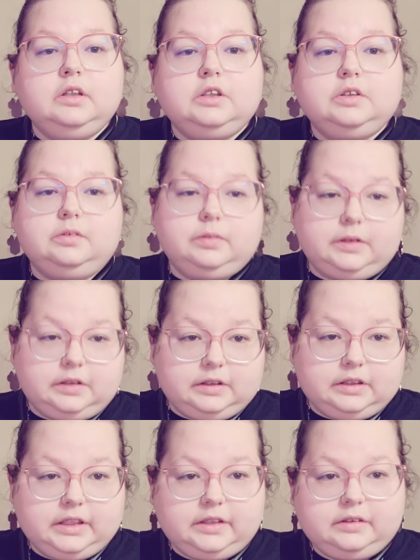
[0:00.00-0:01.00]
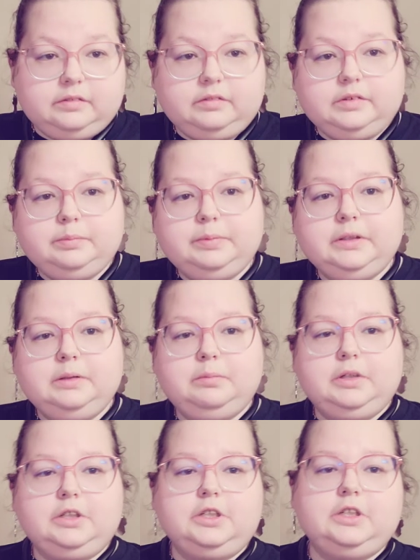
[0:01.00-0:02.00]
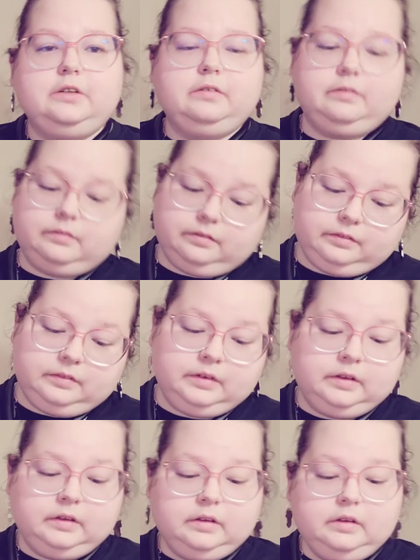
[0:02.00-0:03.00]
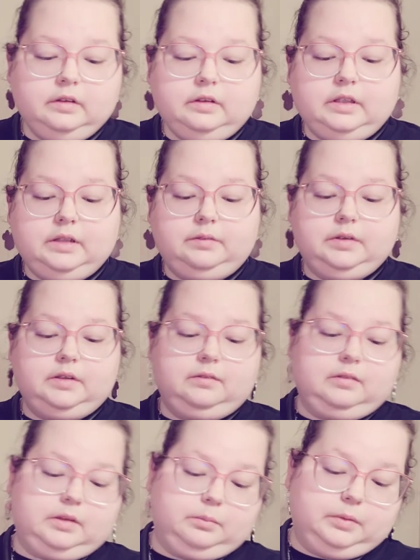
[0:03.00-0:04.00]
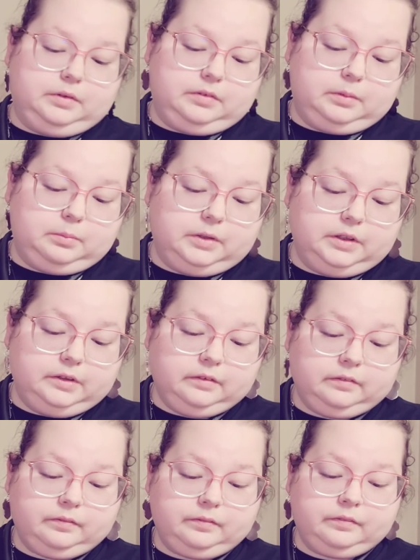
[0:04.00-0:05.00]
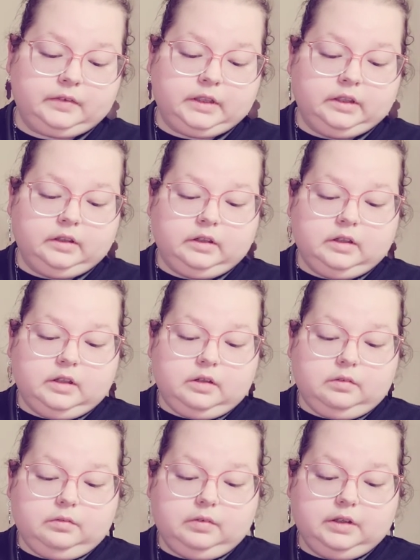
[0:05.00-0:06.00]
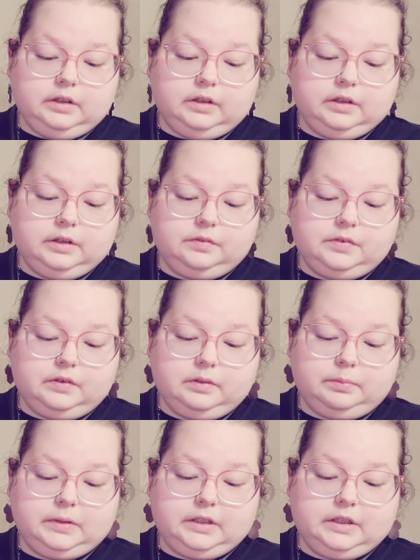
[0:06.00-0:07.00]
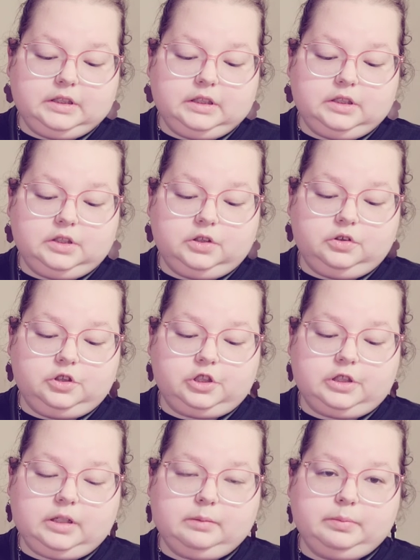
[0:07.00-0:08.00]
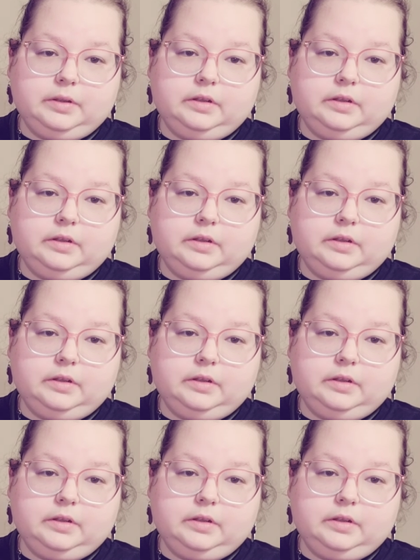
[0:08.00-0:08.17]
to where we're at now, and we're pretty much like we don't want to move no more. What are your favorite places to shop?